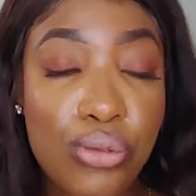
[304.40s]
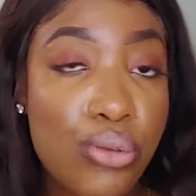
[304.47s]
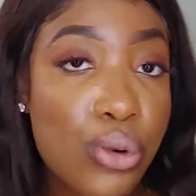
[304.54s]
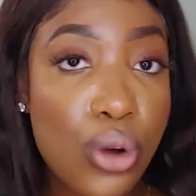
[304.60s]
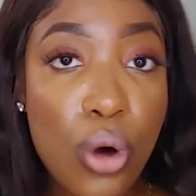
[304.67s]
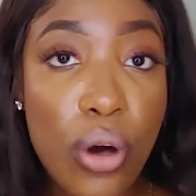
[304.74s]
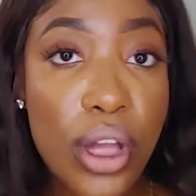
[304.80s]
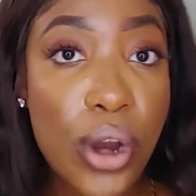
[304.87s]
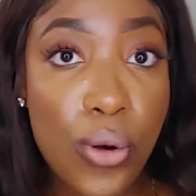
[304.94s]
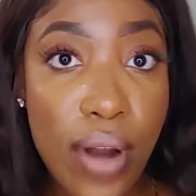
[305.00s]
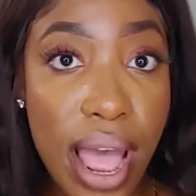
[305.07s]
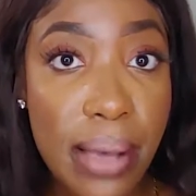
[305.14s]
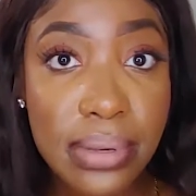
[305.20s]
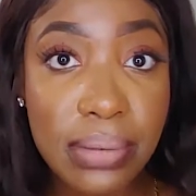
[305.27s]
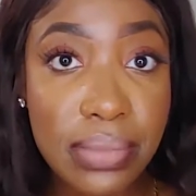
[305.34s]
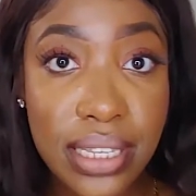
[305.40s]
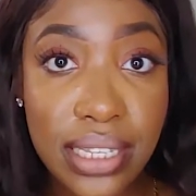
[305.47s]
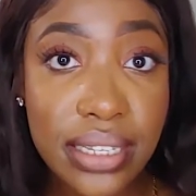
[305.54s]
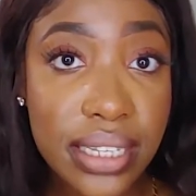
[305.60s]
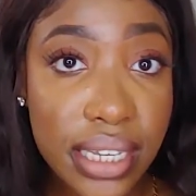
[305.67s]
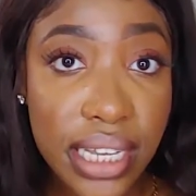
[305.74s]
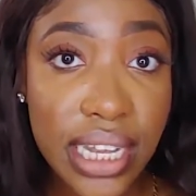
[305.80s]
go and grab something
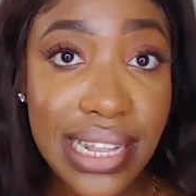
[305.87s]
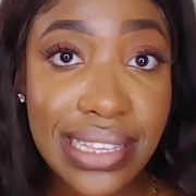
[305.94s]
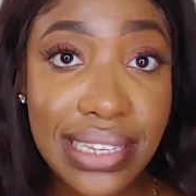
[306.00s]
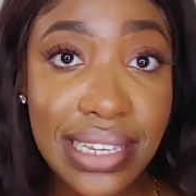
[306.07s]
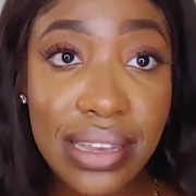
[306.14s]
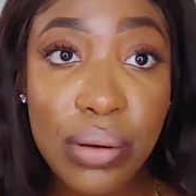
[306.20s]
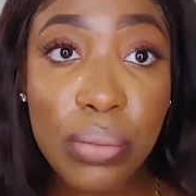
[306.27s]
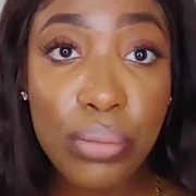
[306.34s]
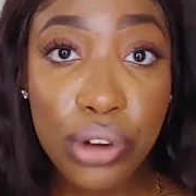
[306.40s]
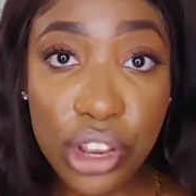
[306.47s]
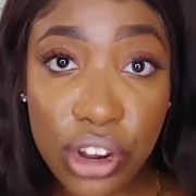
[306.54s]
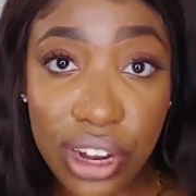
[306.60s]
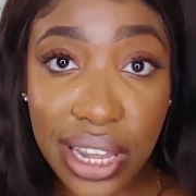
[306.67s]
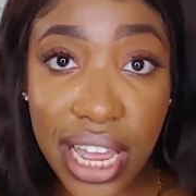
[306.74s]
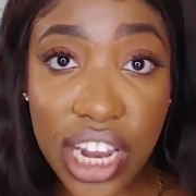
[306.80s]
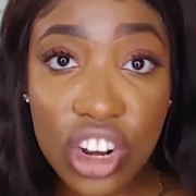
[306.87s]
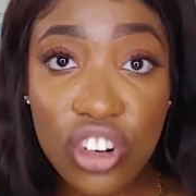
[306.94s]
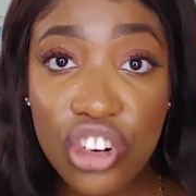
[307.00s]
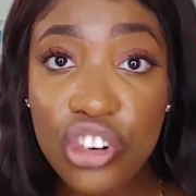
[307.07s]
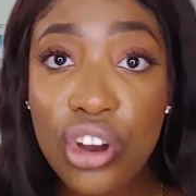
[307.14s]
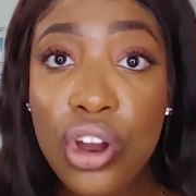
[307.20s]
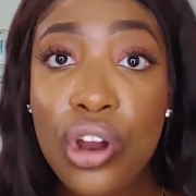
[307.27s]
to eat. Bring your
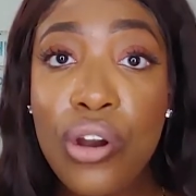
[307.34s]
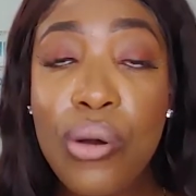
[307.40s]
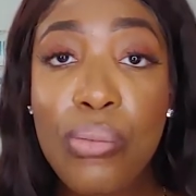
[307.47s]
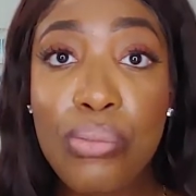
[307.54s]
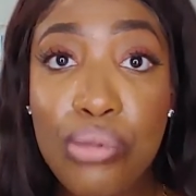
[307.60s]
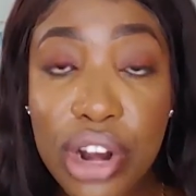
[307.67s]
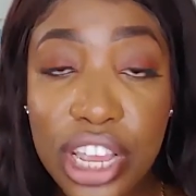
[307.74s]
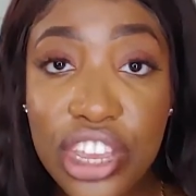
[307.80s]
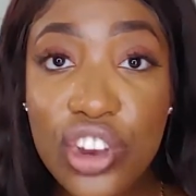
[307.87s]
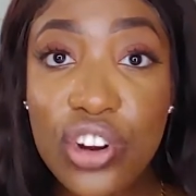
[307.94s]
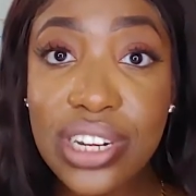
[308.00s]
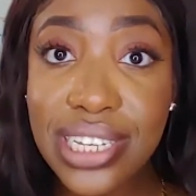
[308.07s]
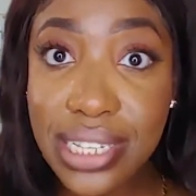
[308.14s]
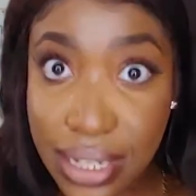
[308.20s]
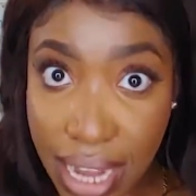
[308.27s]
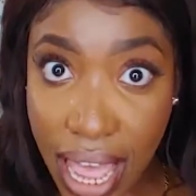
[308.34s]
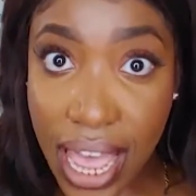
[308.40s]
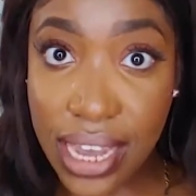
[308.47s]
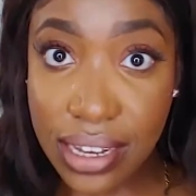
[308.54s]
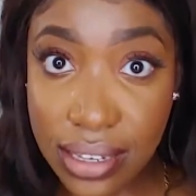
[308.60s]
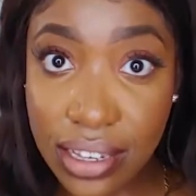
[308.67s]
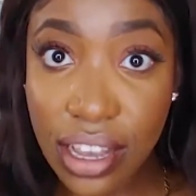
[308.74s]
lunch, bring your
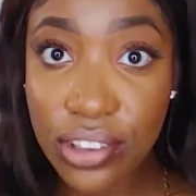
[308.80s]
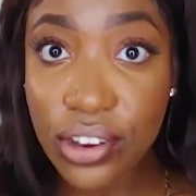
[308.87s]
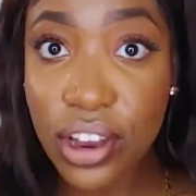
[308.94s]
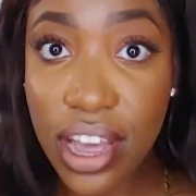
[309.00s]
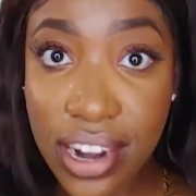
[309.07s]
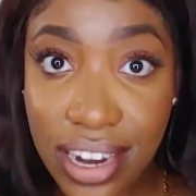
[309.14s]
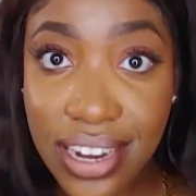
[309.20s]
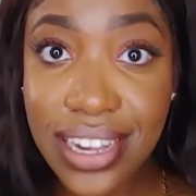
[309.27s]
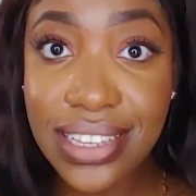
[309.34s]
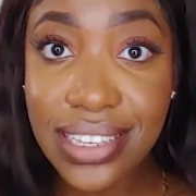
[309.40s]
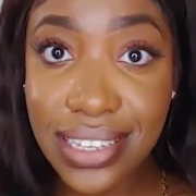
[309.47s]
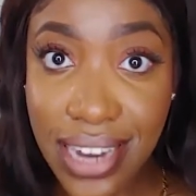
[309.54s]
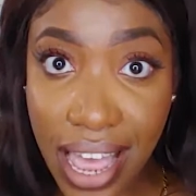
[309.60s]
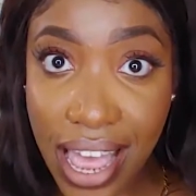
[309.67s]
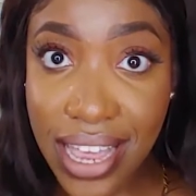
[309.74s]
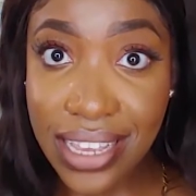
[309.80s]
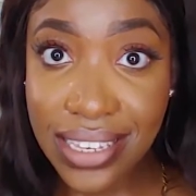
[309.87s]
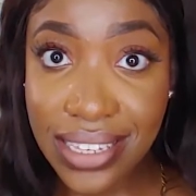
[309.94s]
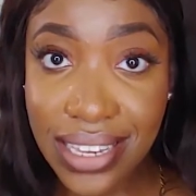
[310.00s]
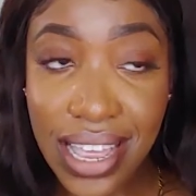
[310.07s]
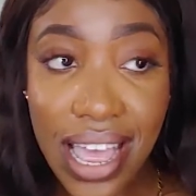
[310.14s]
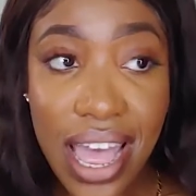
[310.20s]
snacks, because you're gonna need
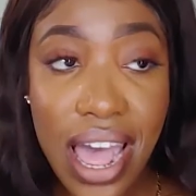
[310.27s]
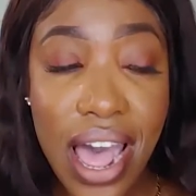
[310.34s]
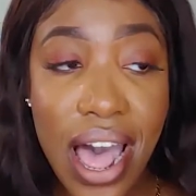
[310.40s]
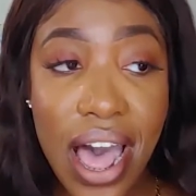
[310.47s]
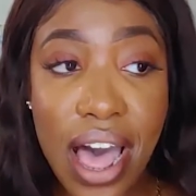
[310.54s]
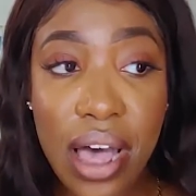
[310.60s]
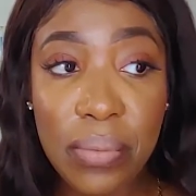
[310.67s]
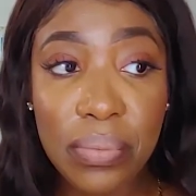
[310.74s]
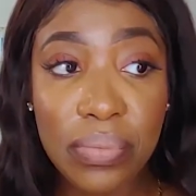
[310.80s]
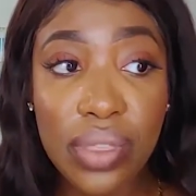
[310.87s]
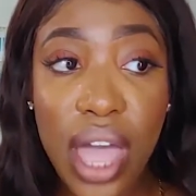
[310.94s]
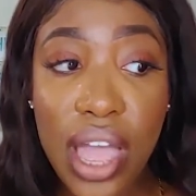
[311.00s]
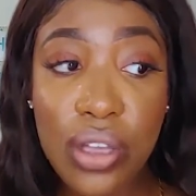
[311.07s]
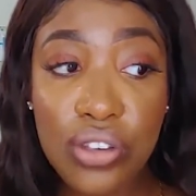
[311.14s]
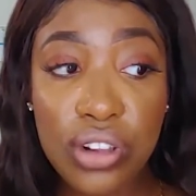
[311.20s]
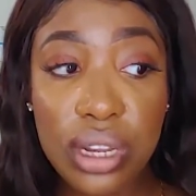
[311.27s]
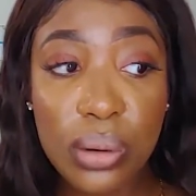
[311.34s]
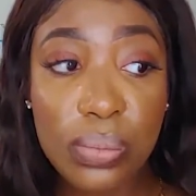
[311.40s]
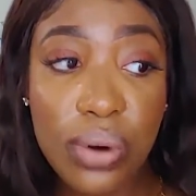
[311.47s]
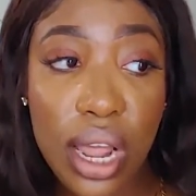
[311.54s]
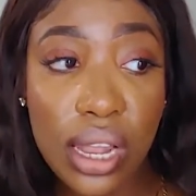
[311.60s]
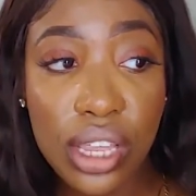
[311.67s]
snacks. I usually
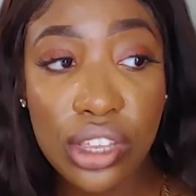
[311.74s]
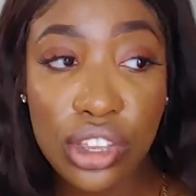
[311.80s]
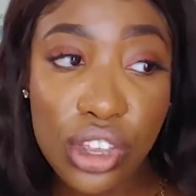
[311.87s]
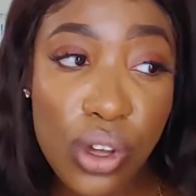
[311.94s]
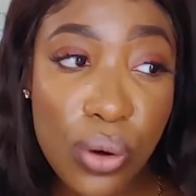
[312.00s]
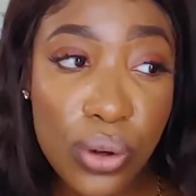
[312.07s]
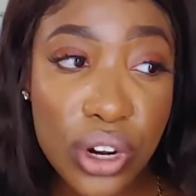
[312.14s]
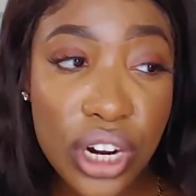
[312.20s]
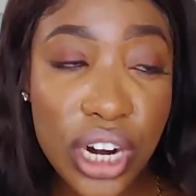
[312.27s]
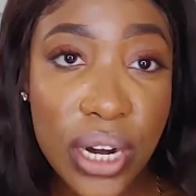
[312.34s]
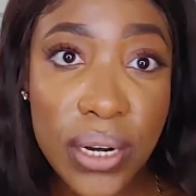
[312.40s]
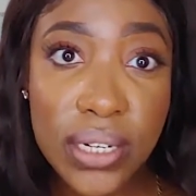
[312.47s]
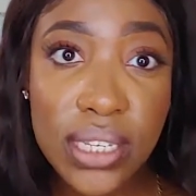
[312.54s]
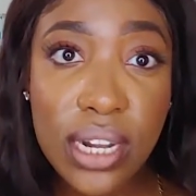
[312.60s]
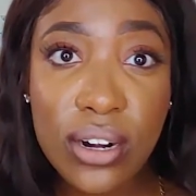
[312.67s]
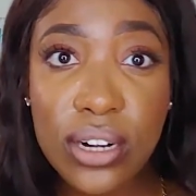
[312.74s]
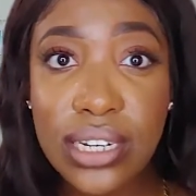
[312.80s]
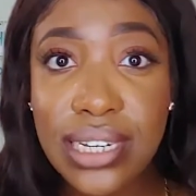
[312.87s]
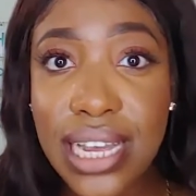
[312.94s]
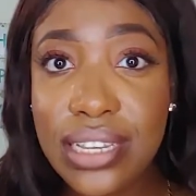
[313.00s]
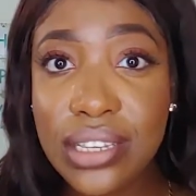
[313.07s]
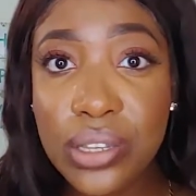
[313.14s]
brought like yogurt or
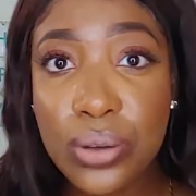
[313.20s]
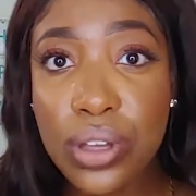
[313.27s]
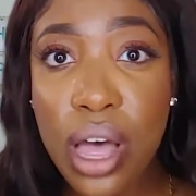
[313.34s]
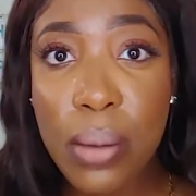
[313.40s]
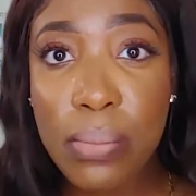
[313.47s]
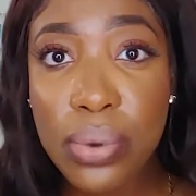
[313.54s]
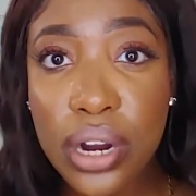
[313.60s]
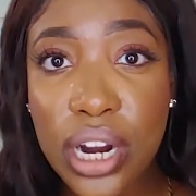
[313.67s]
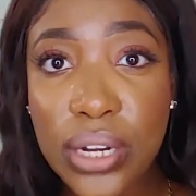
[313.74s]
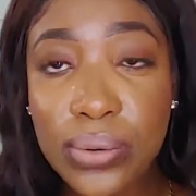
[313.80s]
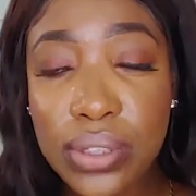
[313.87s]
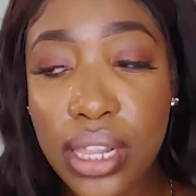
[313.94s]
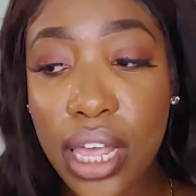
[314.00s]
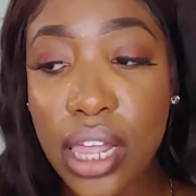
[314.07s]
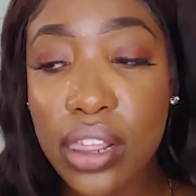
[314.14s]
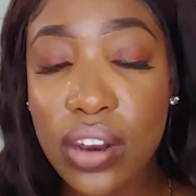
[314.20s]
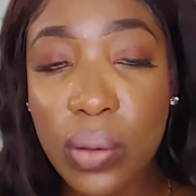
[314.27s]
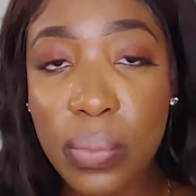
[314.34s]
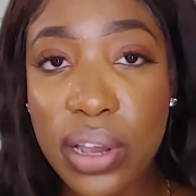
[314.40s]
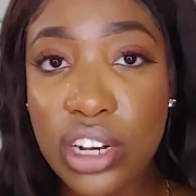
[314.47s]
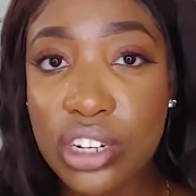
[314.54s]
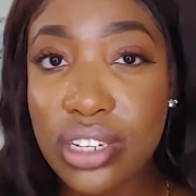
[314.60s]
sliced cucumbers with like a little
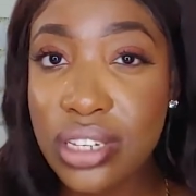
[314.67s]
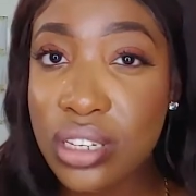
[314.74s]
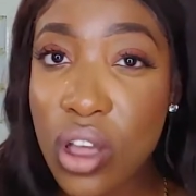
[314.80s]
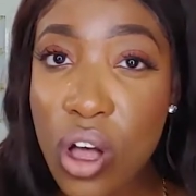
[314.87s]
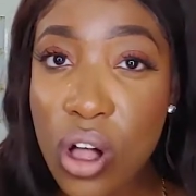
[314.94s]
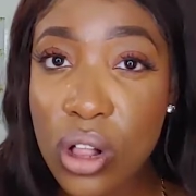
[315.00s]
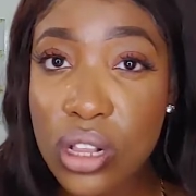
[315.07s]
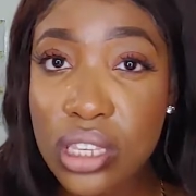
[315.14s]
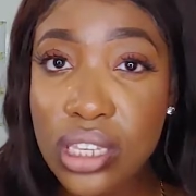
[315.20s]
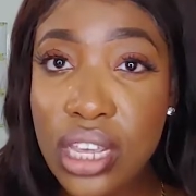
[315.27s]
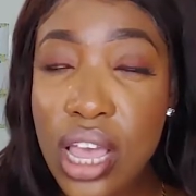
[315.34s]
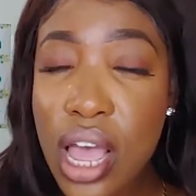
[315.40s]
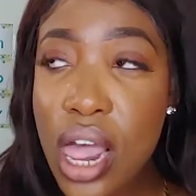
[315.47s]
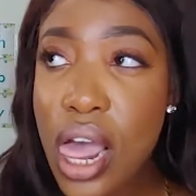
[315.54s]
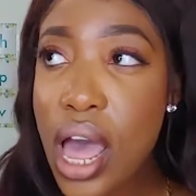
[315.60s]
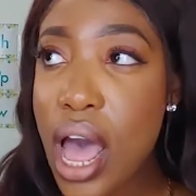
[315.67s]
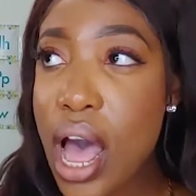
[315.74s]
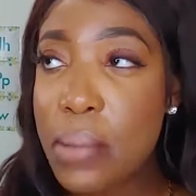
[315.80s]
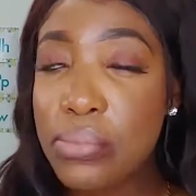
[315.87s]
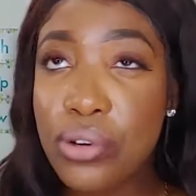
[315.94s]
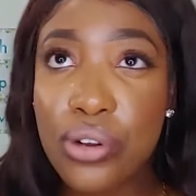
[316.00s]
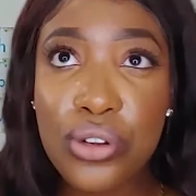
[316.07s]
pinch of salt,
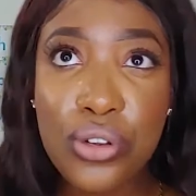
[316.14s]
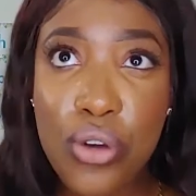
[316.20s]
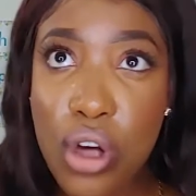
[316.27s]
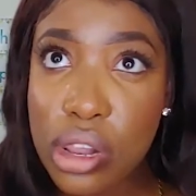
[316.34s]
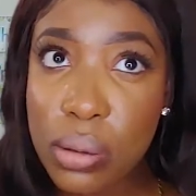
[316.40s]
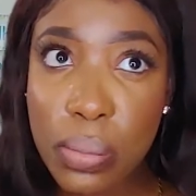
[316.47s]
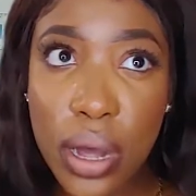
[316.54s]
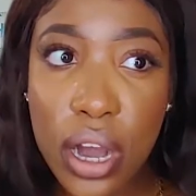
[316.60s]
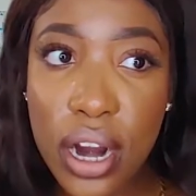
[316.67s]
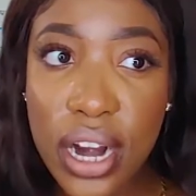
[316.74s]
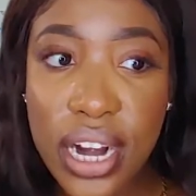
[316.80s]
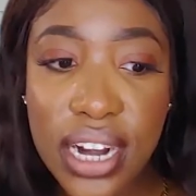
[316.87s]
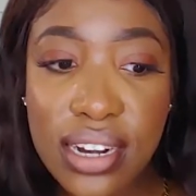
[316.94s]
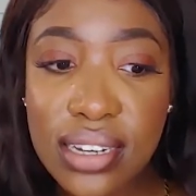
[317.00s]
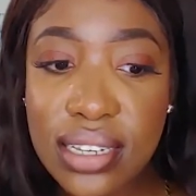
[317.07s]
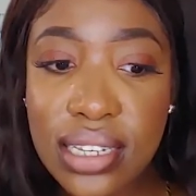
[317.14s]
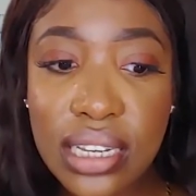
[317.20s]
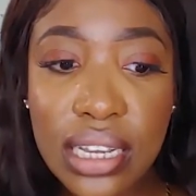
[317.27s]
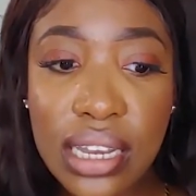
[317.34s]
granola bars.